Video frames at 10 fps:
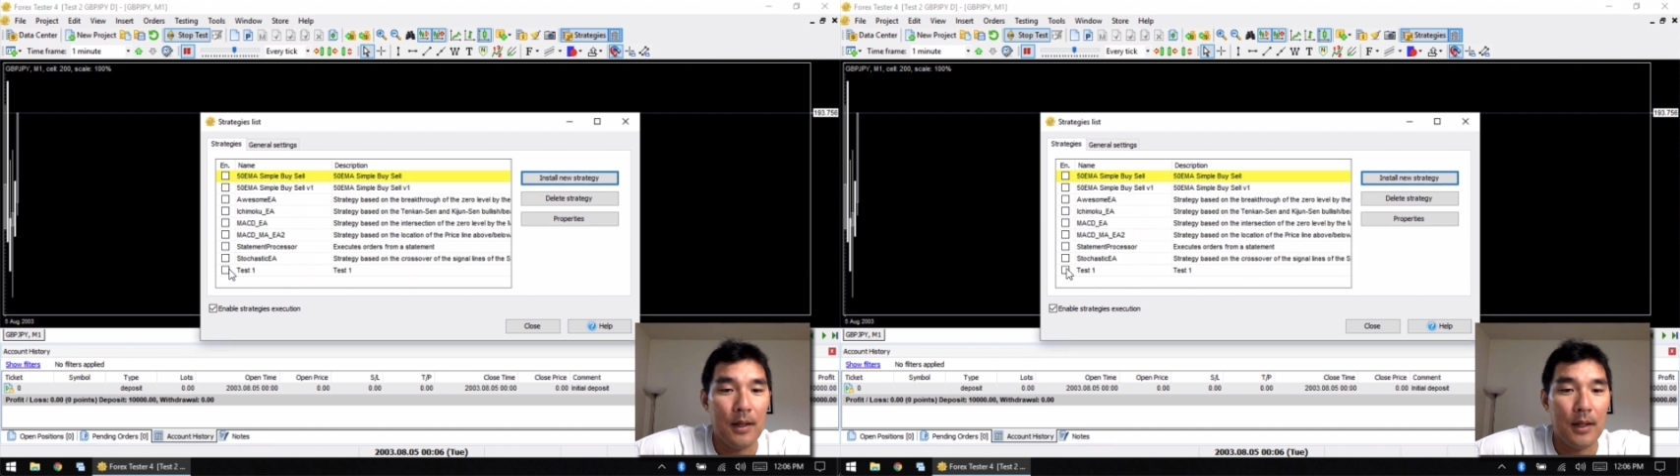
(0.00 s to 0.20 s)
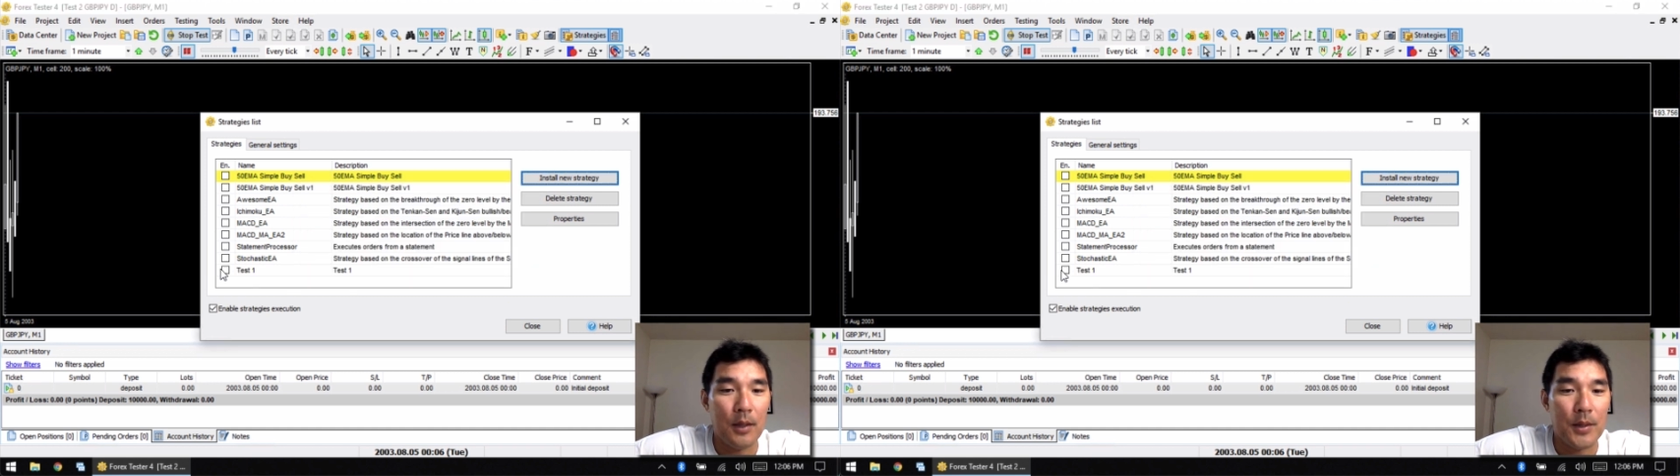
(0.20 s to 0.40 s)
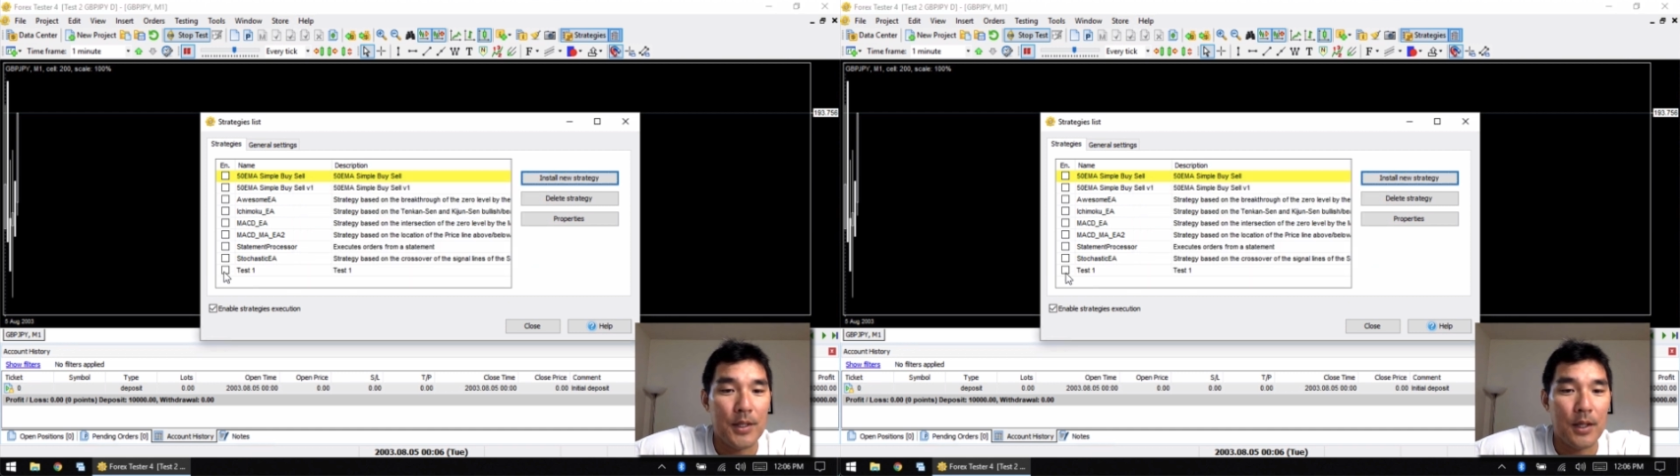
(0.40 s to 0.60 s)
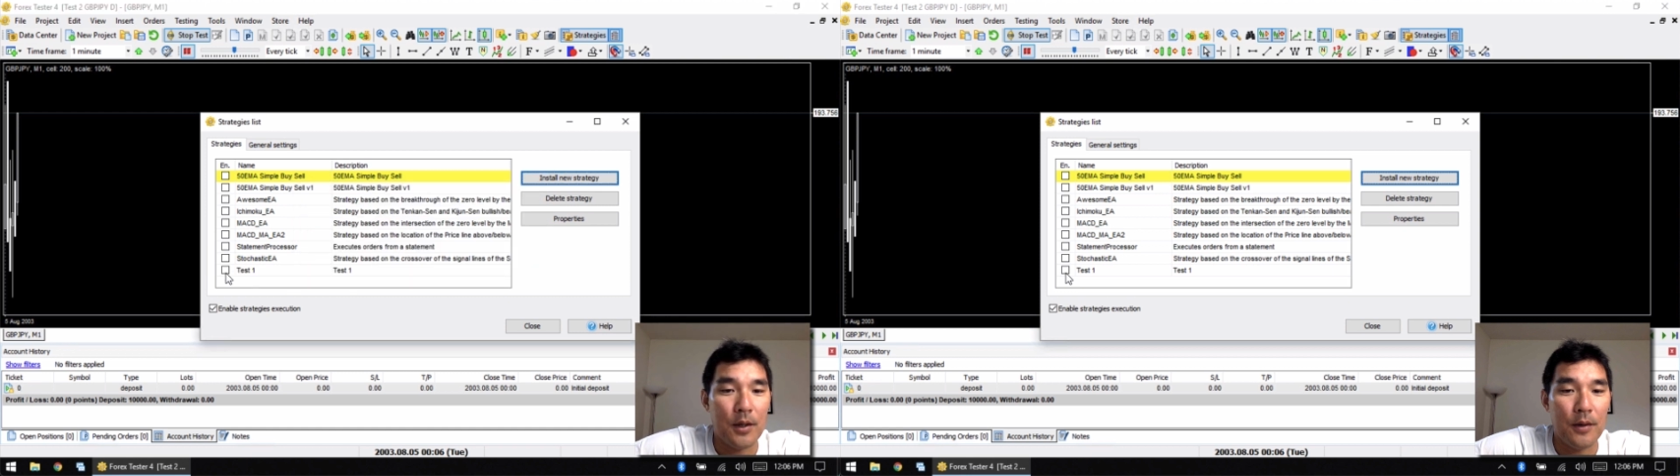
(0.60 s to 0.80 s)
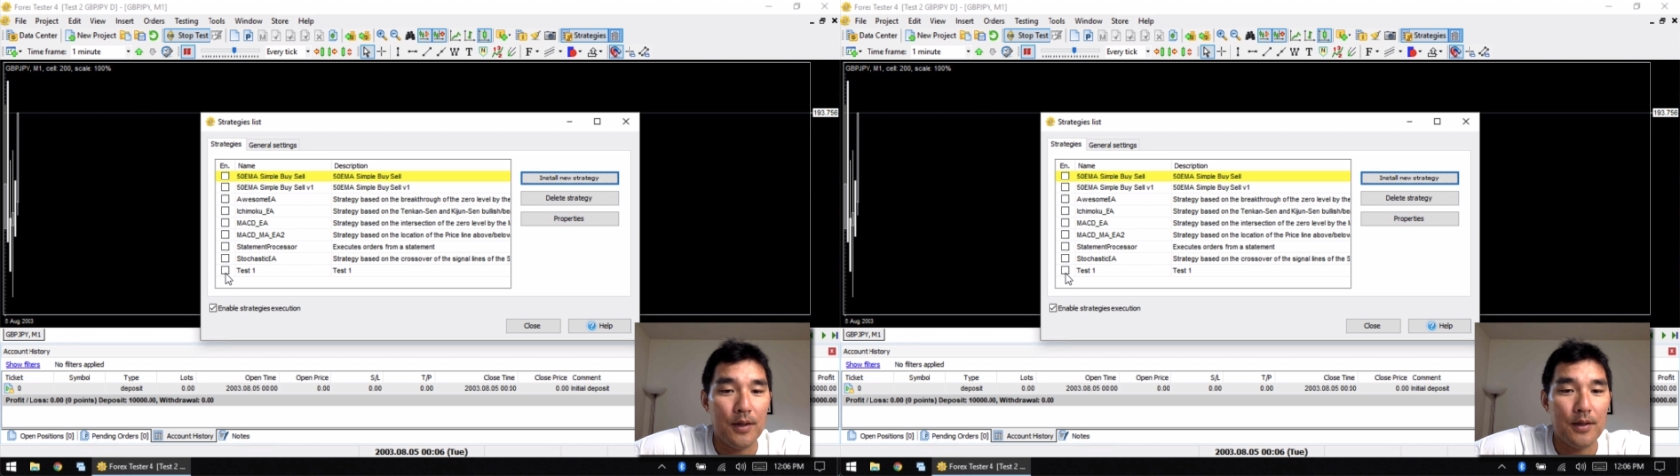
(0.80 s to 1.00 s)
Now we check
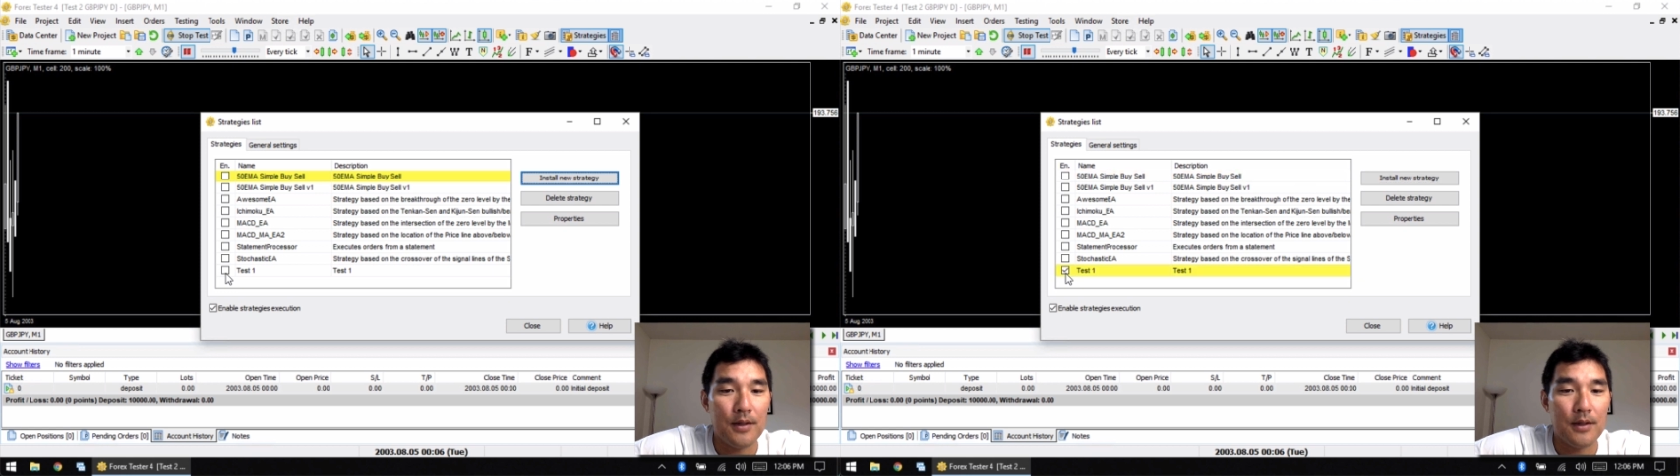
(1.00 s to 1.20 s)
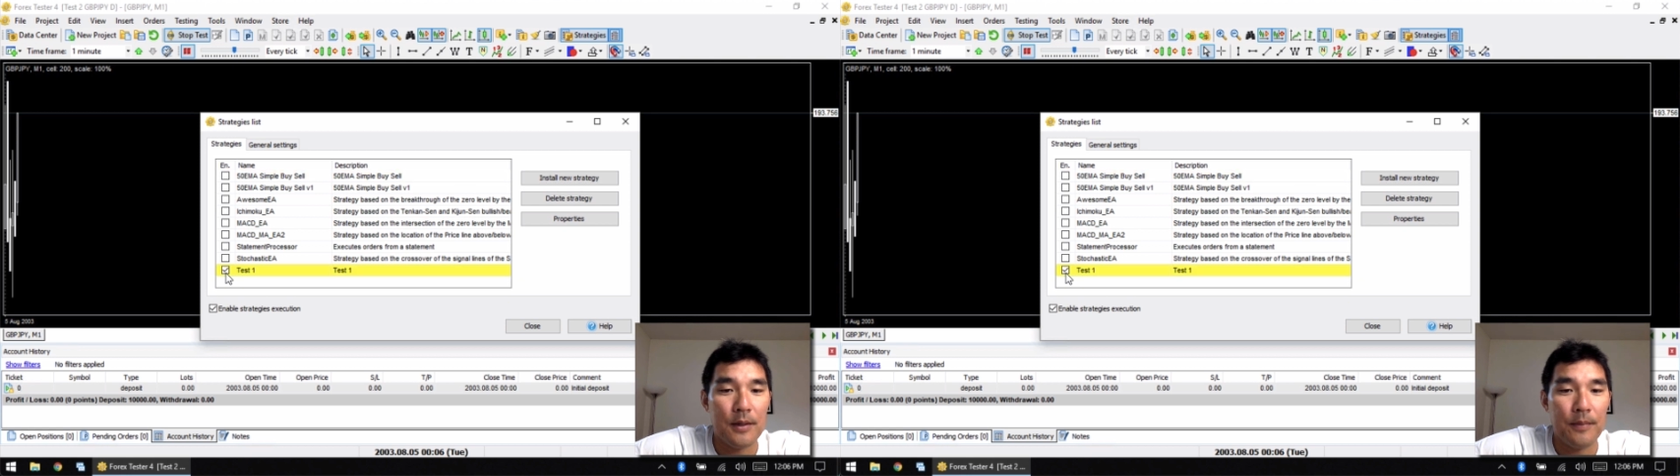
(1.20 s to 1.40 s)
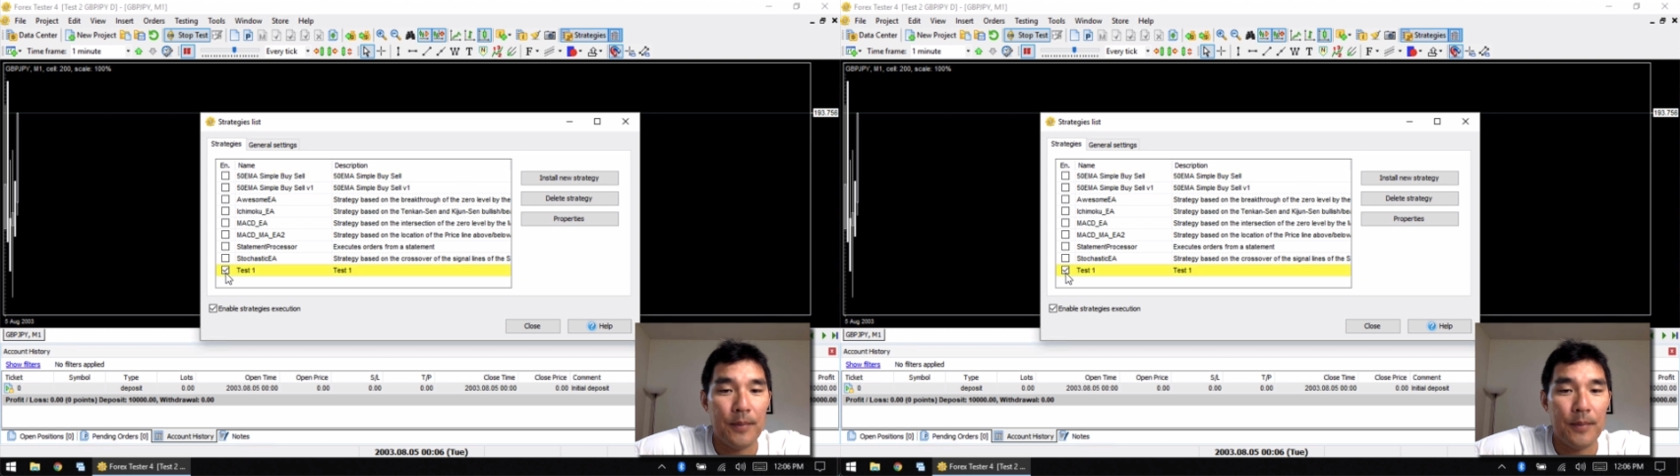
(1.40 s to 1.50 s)
on this,